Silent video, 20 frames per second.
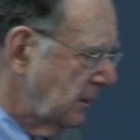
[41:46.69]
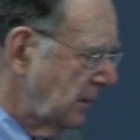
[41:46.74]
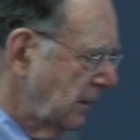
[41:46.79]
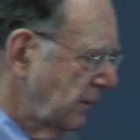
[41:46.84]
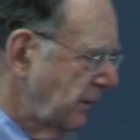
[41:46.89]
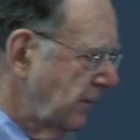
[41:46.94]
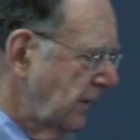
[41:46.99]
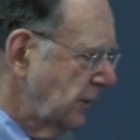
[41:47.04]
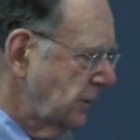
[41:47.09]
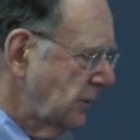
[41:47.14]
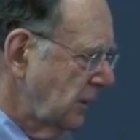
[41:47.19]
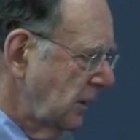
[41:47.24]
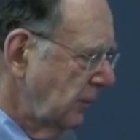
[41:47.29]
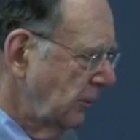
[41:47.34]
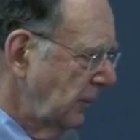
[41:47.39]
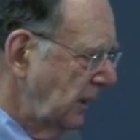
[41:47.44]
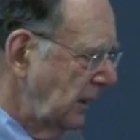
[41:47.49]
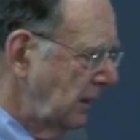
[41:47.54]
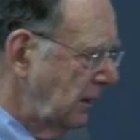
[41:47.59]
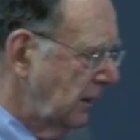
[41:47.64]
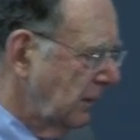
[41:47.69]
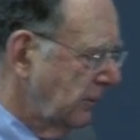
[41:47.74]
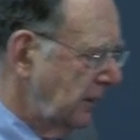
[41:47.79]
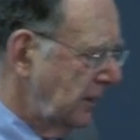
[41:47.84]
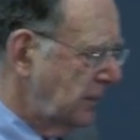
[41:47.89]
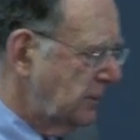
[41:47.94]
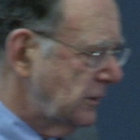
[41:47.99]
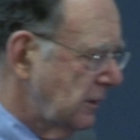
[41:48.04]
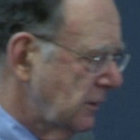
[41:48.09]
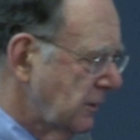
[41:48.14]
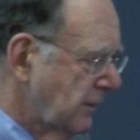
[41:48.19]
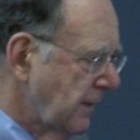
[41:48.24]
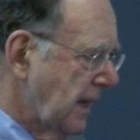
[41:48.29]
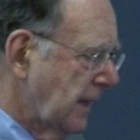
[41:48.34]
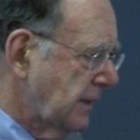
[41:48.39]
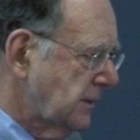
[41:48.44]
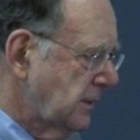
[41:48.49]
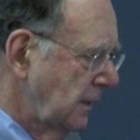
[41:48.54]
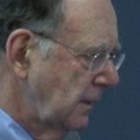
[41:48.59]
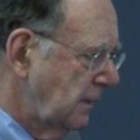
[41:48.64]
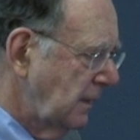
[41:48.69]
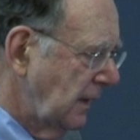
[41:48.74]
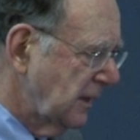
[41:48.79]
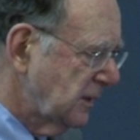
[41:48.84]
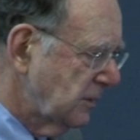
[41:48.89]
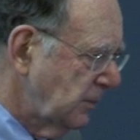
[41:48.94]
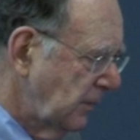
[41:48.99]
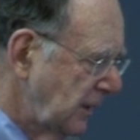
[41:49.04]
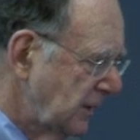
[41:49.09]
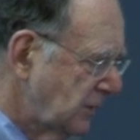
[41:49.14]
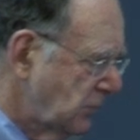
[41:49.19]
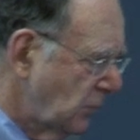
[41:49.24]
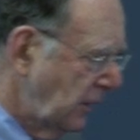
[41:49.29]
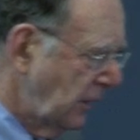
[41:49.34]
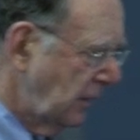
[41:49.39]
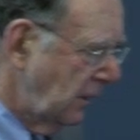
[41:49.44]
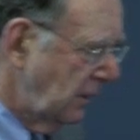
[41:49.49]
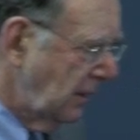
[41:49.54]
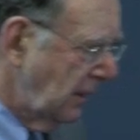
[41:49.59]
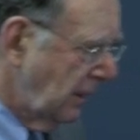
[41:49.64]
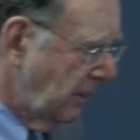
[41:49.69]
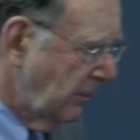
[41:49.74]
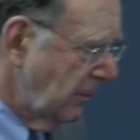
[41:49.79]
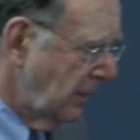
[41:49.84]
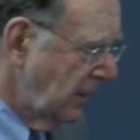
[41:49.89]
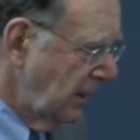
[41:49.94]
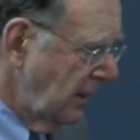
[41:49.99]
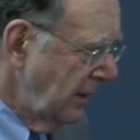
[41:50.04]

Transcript: to the functional meaning of each interaction that takes place within them.